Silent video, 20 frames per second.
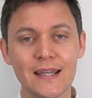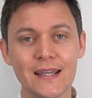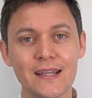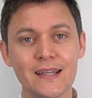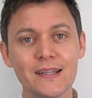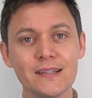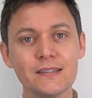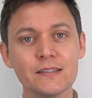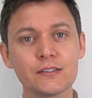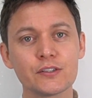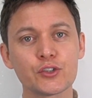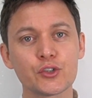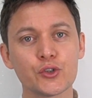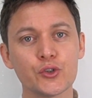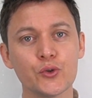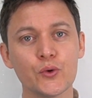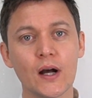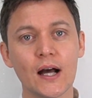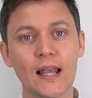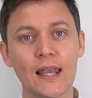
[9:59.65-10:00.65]

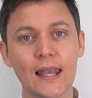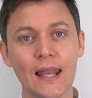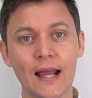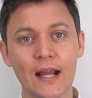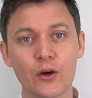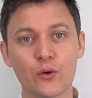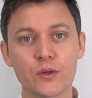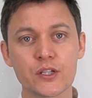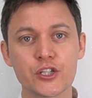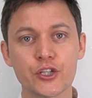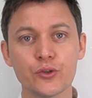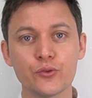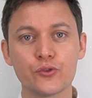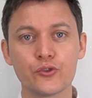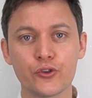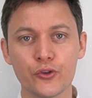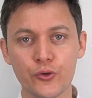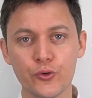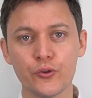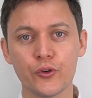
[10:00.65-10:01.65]
into a language you
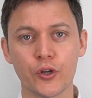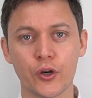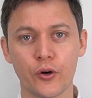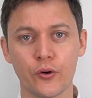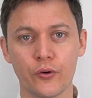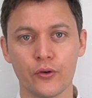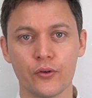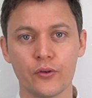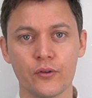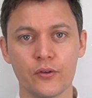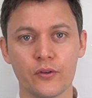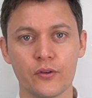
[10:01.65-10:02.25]
do know.